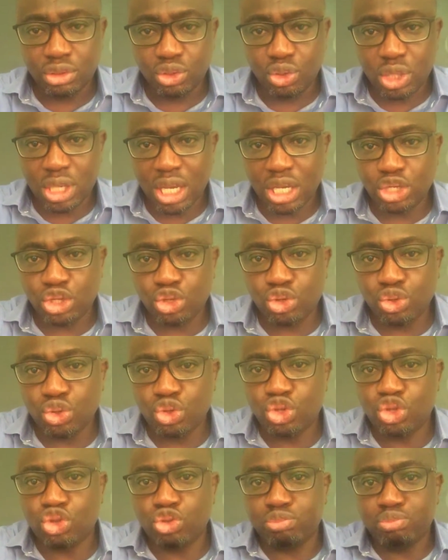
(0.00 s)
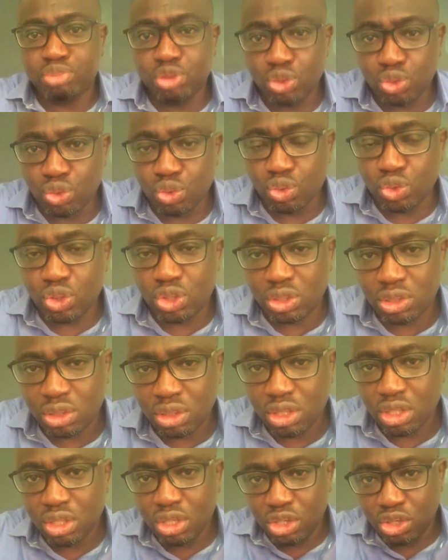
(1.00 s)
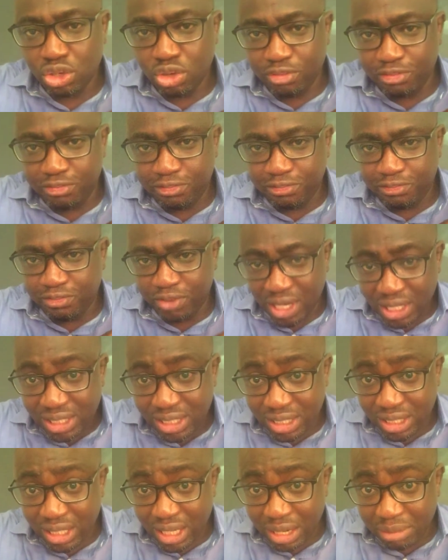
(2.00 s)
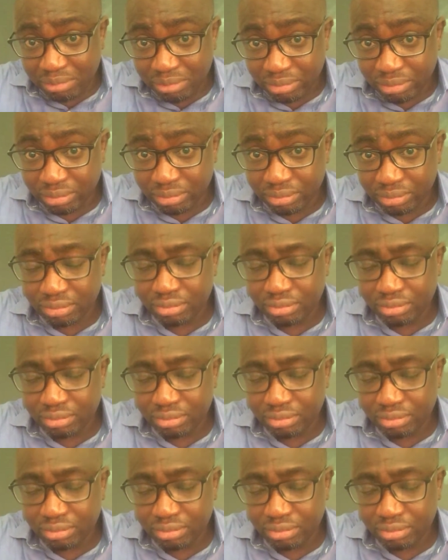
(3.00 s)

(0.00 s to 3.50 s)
you can choose to put your first name,